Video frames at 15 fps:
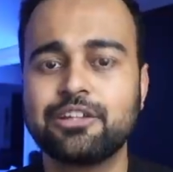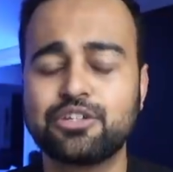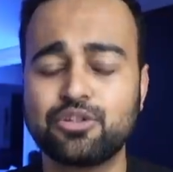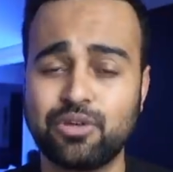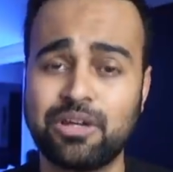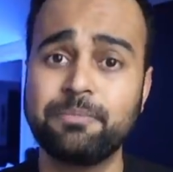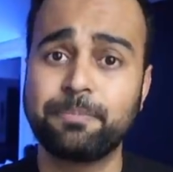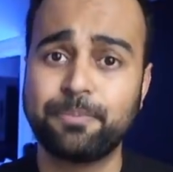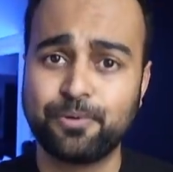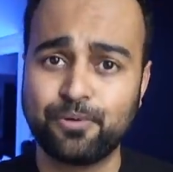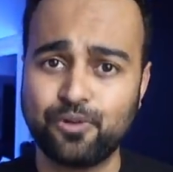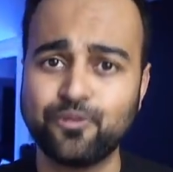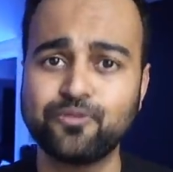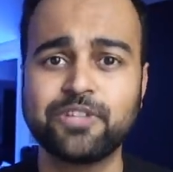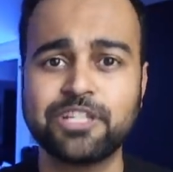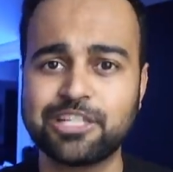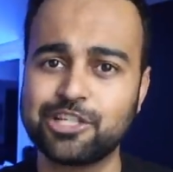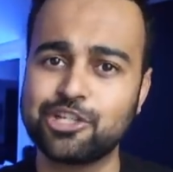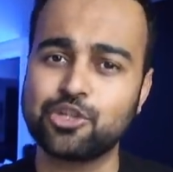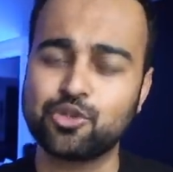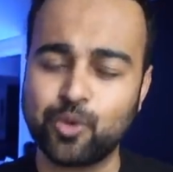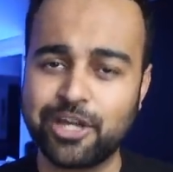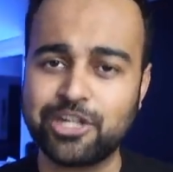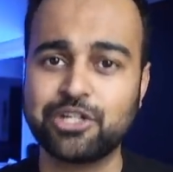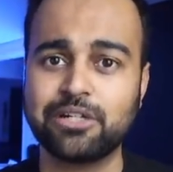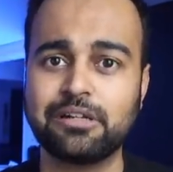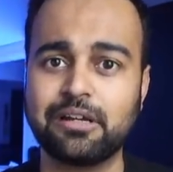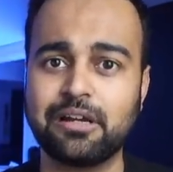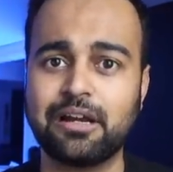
to improve the situation,